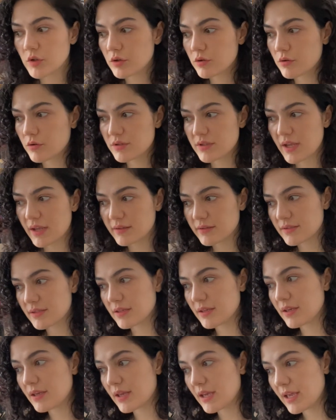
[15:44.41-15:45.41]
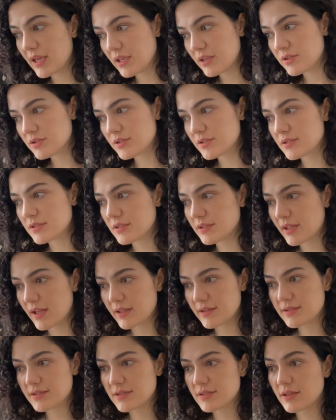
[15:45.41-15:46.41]
contact the agency
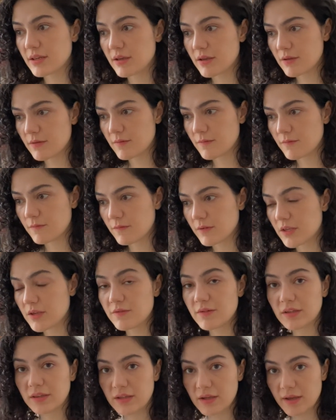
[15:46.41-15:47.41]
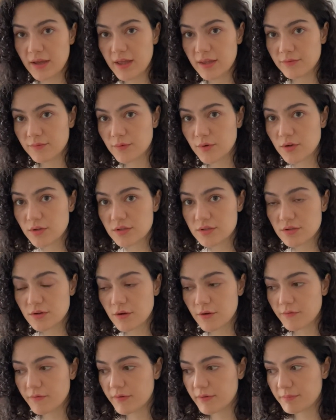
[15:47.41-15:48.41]
that's giving the advert
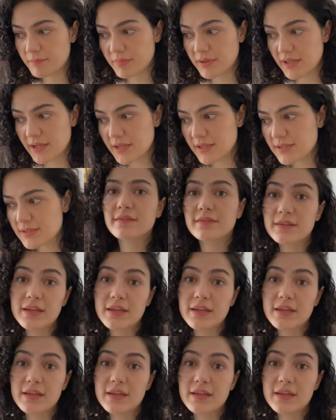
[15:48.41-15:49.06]
of a place.